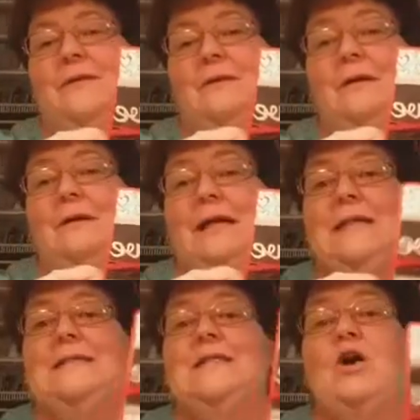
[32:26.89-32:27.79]
the
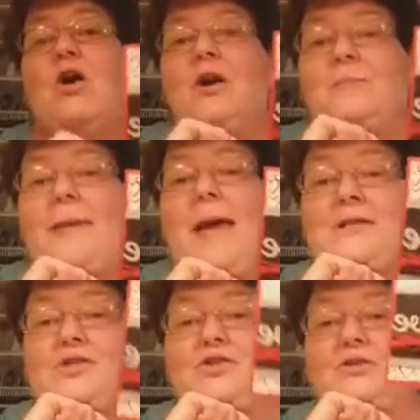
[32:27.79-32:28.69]
card
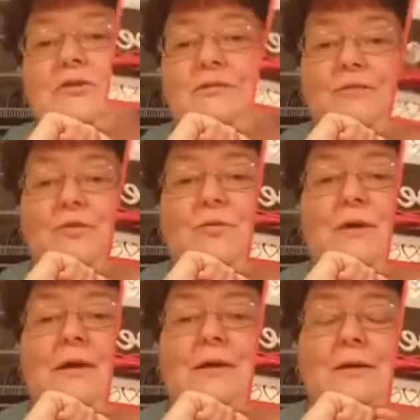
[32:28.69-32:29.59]
master, if you
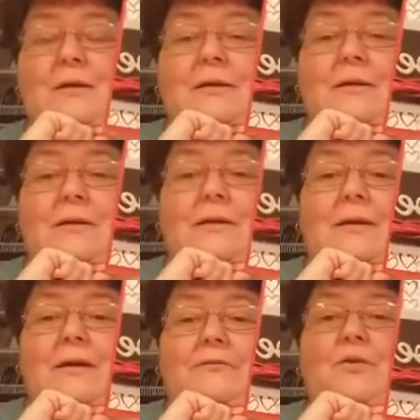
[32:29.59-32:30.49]
want to
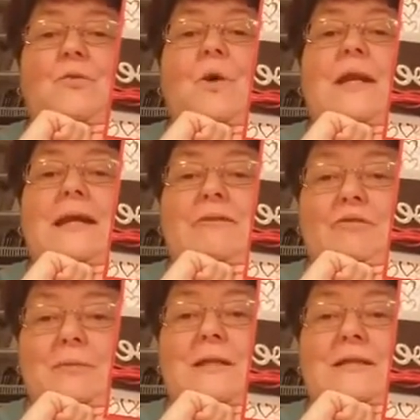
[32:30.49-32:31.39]
give him a